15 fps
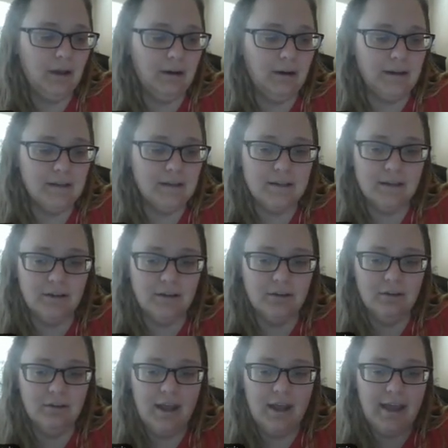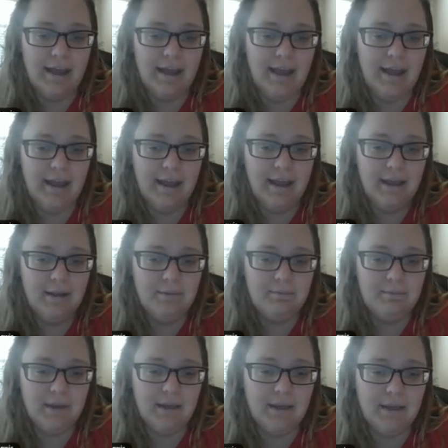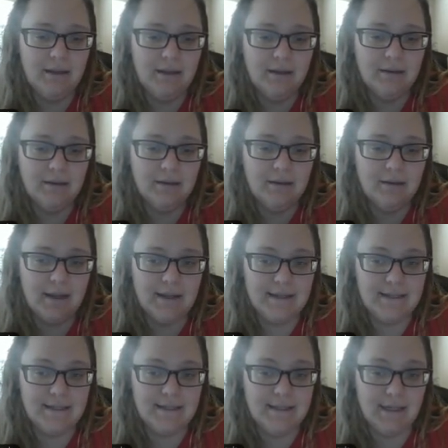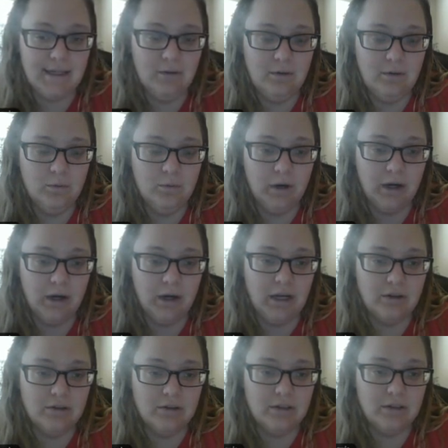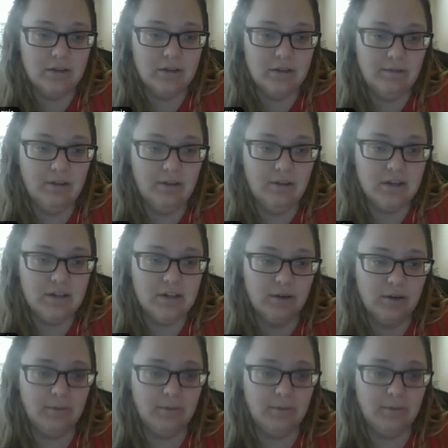All right, so A, B, and C, we're going to use the first